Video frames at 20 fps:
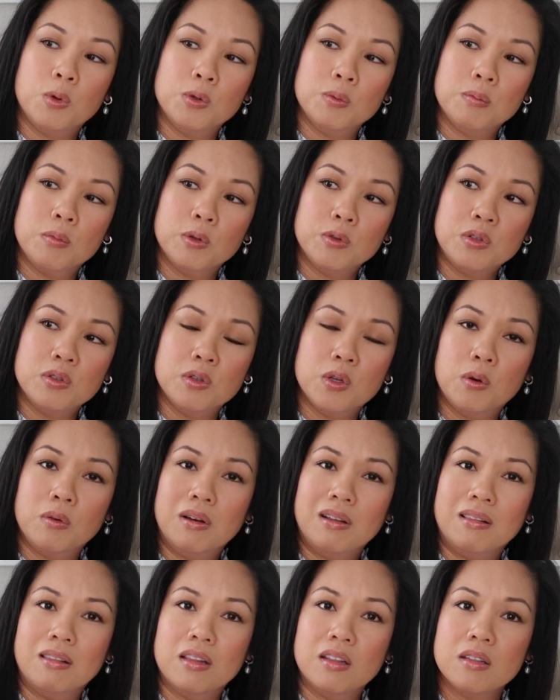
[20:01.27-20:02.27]
most
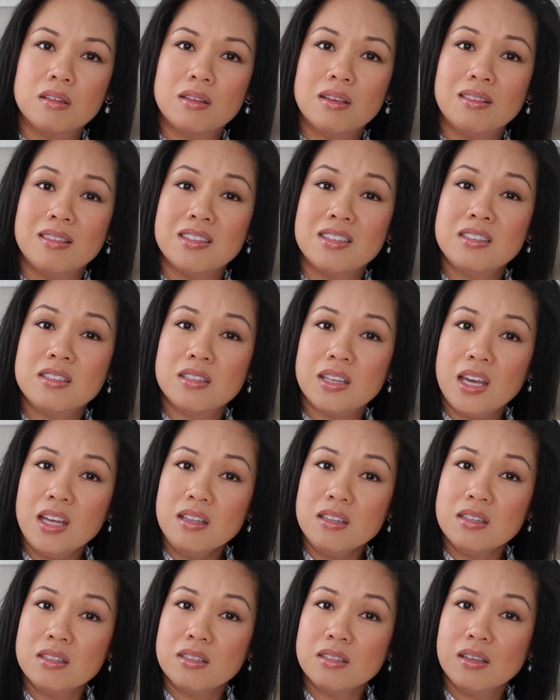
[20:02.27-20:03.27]
known in the
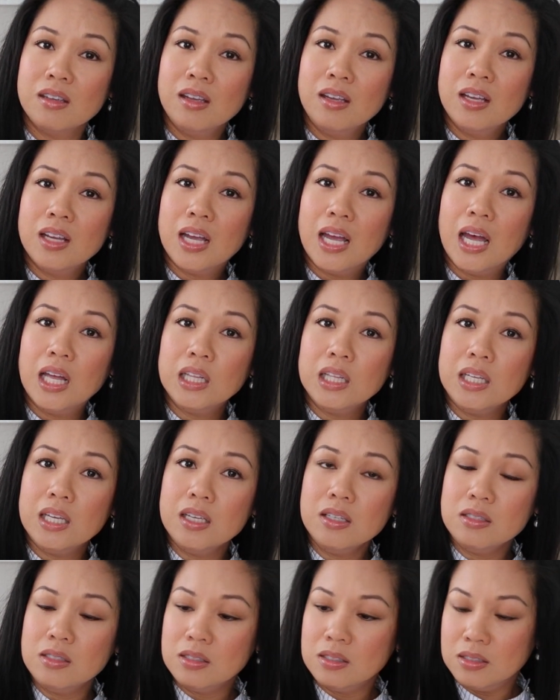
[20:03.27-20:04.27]
States, at
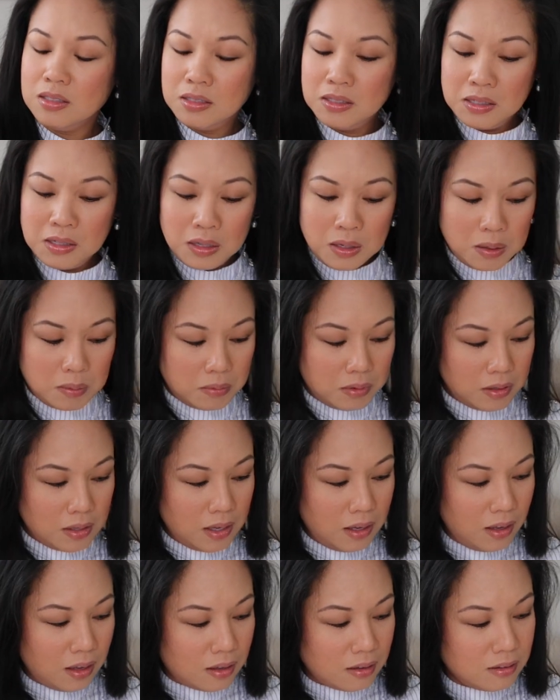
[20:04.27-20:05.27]
least. But
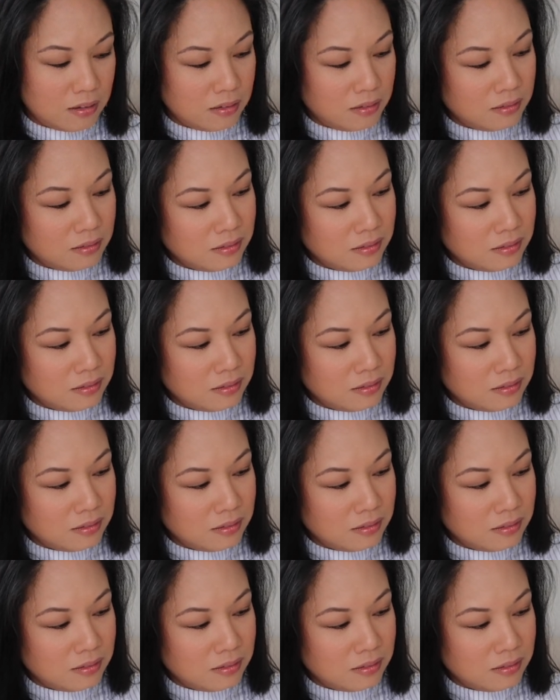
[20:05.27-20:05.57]
yeah.